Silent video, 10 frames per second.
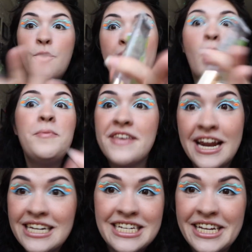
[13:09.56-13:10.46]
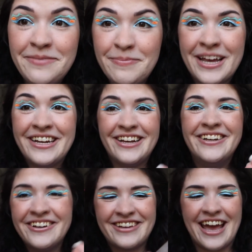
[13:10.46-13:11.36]
I hope that it did, but
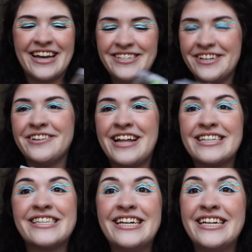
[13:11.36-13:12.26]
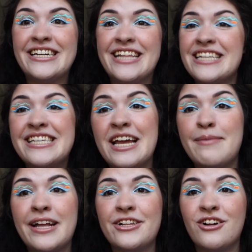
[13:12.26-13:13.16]
okay. So that's the that's the end of
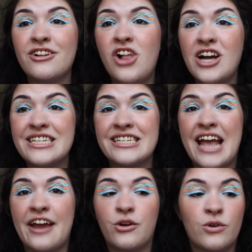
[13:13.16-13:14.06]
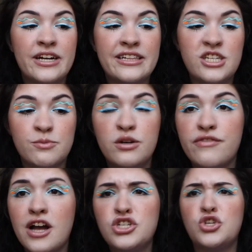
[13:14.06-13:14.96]
my clear glosses category. Let's
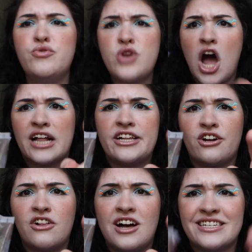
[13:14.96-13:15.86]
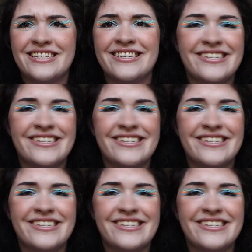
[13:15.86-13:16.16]
move on to not clear glosses.